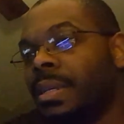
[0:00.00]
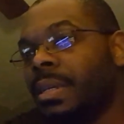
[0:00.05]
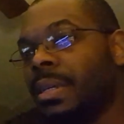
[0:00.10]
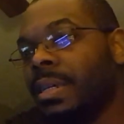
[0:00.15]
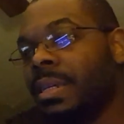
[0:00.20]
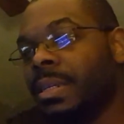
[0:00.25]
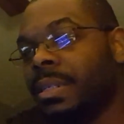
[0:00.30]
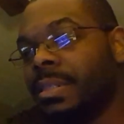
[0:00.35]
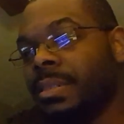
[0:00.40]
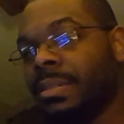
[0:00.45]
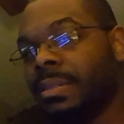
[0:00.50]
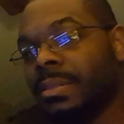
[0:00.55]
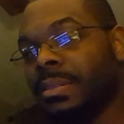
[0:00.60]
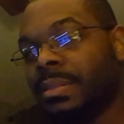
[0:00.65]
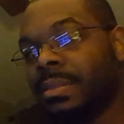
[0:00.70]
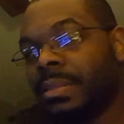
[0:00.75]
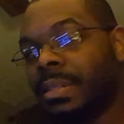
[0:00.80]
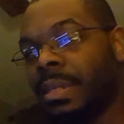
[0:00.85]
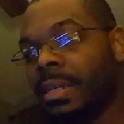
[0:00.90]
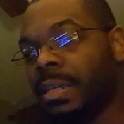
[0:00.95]
and
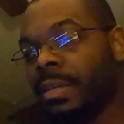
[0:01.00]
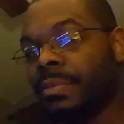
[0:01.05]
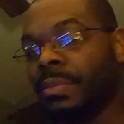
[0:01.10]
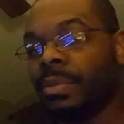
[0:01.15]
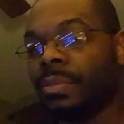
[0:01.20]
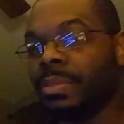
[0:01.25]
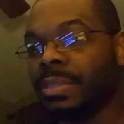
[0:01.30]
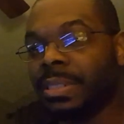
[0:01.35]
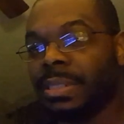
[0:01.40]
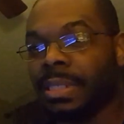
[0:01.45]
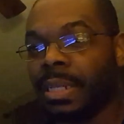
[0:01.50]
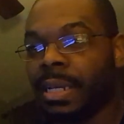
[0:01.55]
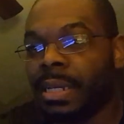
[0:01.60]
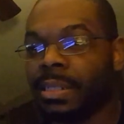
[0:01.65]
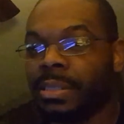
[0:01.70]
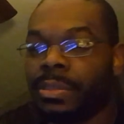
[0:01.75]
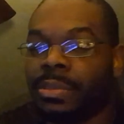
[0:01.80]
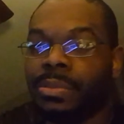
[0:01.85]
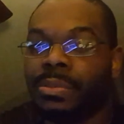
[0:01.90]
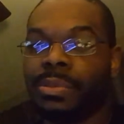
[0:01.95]
I have no
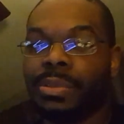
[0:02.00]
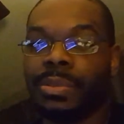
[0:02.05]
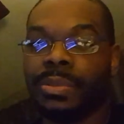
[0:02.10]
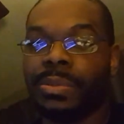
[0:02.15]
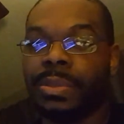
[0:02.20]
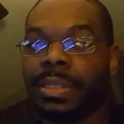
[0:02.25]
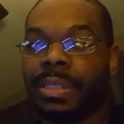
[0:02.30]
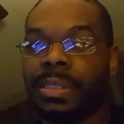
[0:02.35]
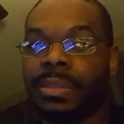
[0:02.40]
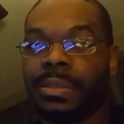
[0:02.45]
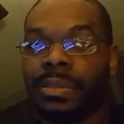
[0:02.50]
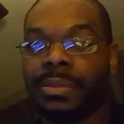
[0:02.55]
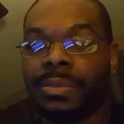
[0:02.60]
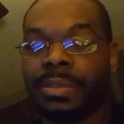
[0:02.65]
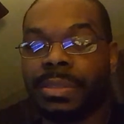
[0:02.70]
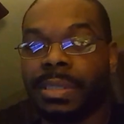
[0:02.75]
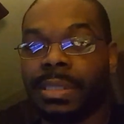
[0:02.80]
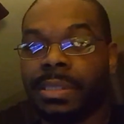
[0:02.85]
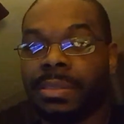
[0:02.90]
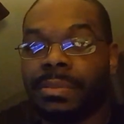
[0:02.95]
desire to do any of those
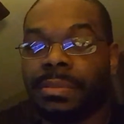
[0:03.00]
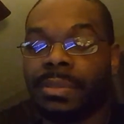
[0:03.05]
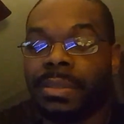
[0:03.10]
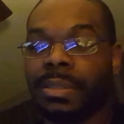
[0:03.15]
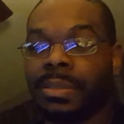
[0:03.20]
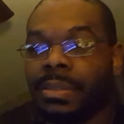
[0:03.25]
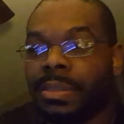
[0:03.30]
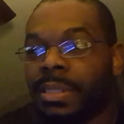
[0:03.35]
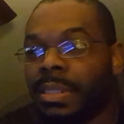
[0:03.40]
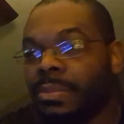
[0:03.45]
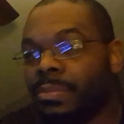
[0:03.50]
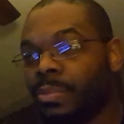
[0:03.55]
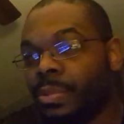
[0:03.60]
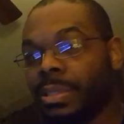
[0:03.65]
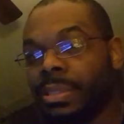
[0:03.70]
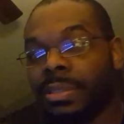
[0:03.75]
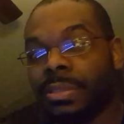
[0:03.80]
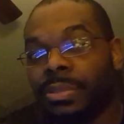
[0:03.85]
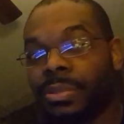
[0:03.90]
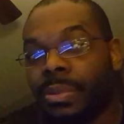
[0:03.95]
things. So, and
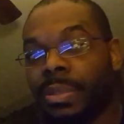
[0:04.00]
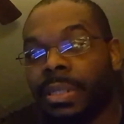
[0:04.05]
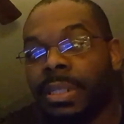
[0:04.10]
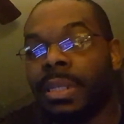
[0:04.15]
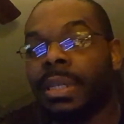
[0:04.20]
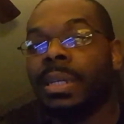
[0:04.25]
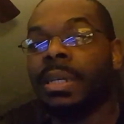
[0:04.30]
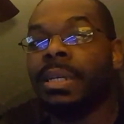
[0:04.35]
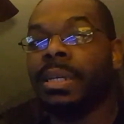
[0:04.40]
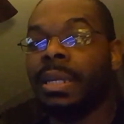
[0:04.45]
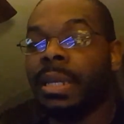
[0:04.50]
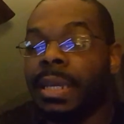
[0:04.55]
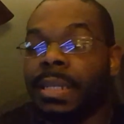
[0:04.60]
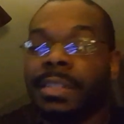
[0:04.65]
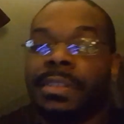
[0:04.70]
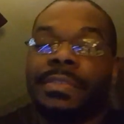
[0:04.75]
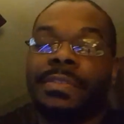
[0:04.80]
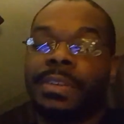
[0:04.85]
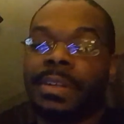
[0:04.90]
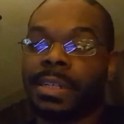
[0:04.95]
Witcher 3
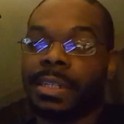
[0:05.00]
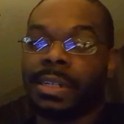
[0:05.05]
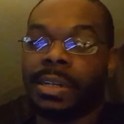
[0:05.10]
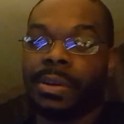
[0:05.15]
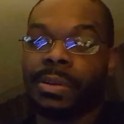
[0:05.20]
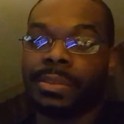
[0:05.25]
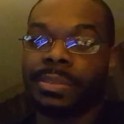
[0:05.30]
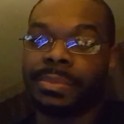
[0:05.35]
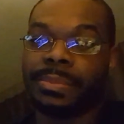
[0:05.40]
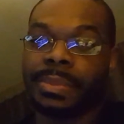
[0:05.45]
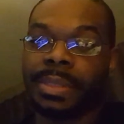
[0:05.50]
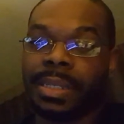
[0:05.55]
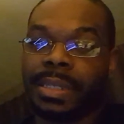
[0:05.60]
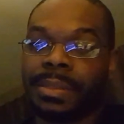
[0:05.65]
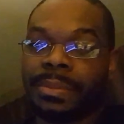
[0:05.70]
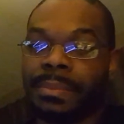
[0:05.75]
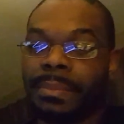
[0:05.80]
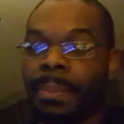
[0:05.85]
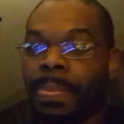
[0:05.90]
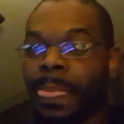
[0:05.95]
is a fucking awesome game.
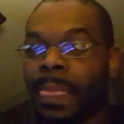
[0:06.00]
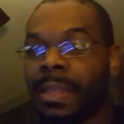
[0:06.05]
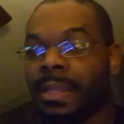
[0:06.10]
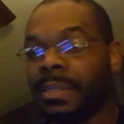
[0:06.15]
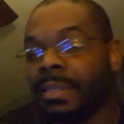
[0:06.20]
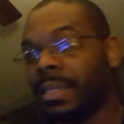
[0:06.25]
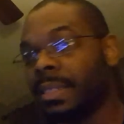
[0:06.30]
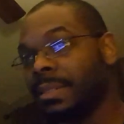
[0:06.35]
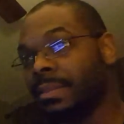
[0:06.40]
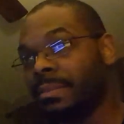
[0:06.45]
Like